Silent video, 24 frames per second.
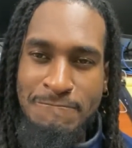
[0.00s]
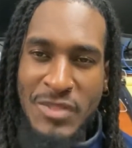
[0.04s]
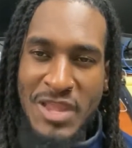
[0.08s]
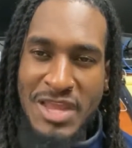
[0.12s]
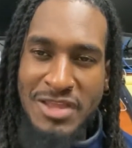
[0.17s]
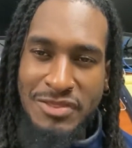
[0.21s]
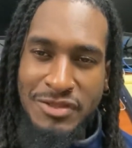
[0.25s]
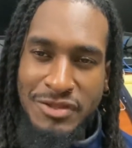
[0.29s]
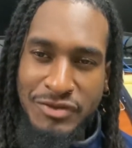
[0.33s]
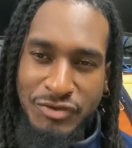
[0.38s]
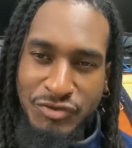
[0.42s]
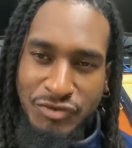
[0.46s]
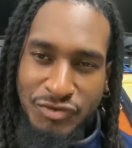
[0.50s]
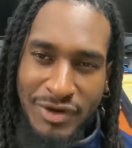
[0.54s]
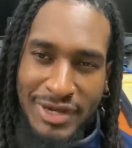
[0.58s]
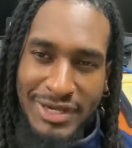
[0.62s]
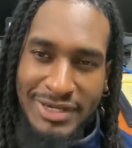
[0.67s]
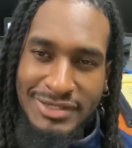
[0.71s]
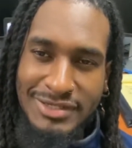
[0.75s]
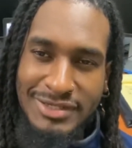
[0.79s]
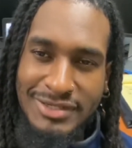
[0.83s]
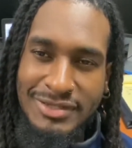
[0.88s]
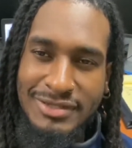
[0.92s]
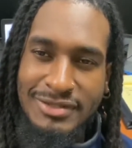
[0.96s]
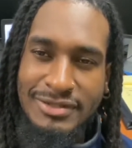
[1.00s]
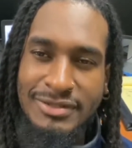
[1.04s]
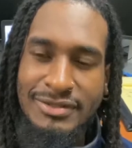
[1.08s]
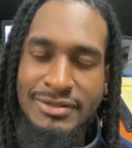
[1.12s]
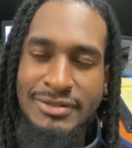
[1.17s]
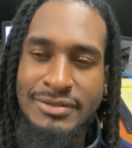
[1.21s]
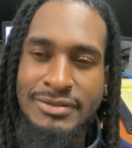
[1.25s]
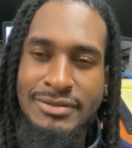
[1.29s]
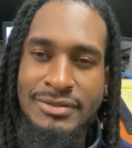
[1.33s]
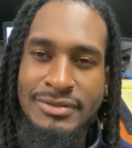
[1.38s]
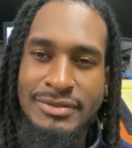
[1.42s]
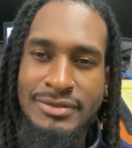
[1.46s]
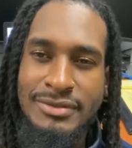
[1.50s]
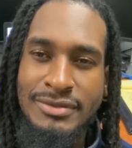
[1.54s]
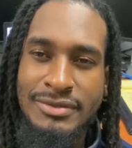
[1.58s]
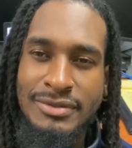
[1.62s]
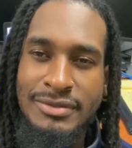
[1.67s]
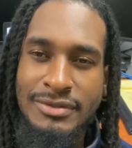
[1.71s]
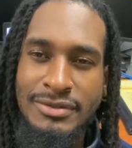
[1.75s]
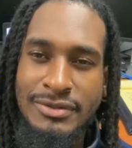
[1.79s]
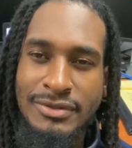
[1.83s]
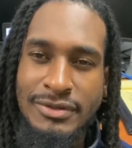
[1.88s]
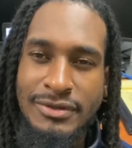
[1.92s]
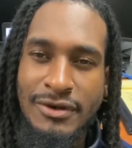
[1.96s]
the trait
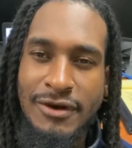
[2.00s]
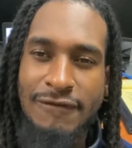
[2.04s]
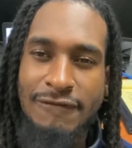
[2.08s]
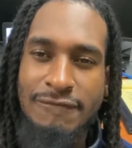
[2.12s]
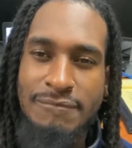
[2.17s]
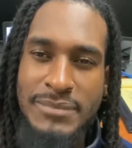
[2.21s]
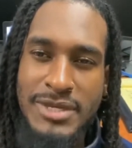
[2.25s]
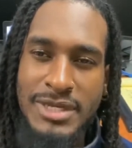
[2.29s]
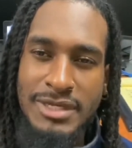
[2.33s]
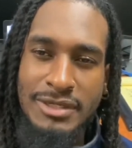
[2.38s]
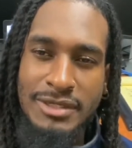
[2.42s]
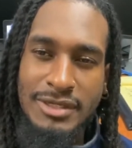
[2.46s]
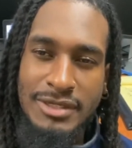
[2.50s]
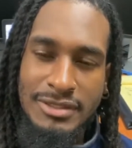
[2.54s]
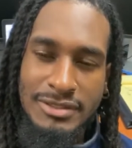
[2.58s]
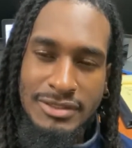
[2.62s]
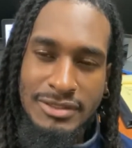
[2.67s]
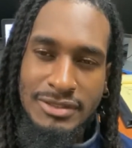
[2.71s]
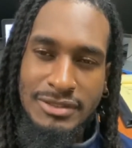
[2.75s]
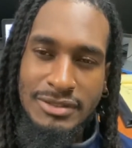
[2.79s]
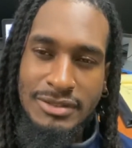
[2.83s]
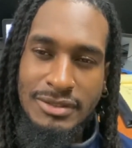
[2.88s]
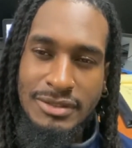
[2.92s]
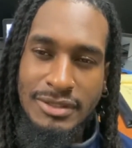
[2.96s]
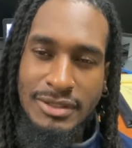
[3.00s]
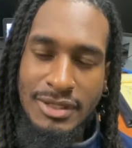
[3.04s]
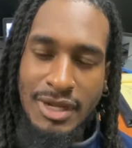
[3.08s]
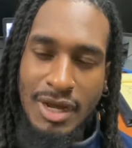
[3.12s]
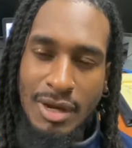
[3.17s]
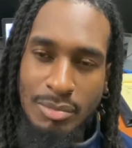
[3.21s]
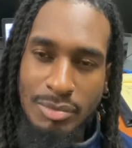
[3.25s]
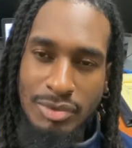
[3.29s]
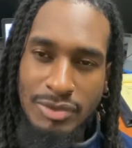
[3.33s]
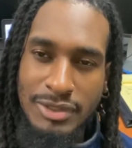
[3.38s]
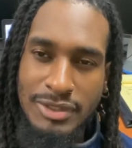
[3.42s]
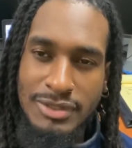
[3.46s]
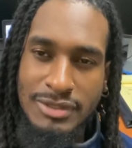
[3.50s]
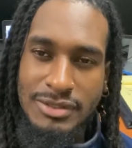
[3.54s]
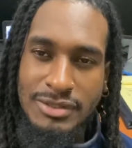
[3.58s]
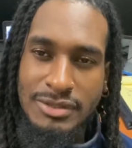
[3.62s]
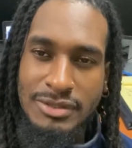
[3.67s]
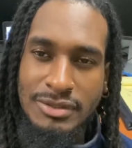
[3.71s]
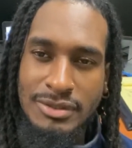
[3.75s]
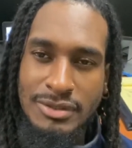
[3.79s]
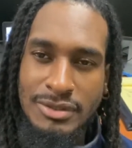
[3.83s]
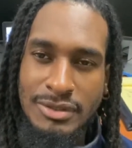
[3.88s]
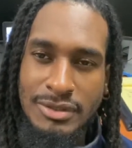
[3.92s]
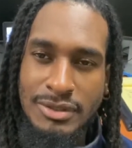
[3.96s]
of meekness and humbleness
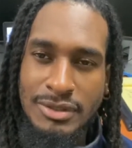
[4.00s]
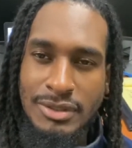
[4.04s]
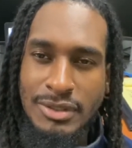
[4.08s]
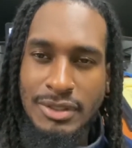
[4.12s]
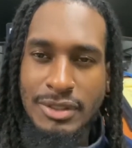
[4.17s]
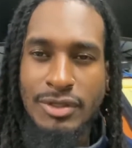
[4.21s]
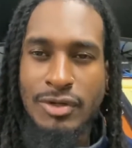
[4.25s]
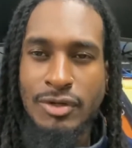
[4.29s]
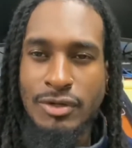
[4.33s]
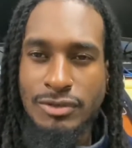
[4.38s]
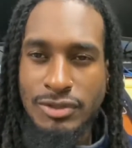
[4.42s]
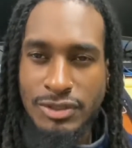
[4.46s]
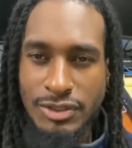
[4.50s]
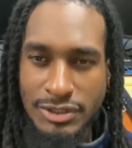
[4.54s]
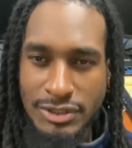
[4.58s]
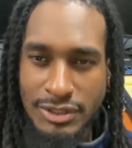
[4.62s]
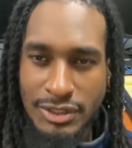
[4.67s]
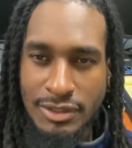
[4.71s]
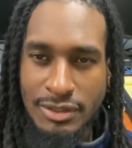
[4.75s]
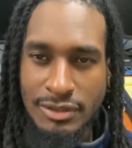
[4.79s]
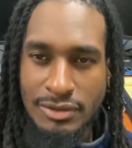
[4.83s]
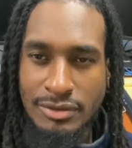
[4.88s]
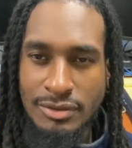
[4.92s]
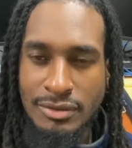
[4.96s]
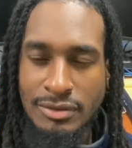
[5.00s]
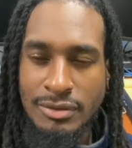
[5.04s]
and hold your tongue,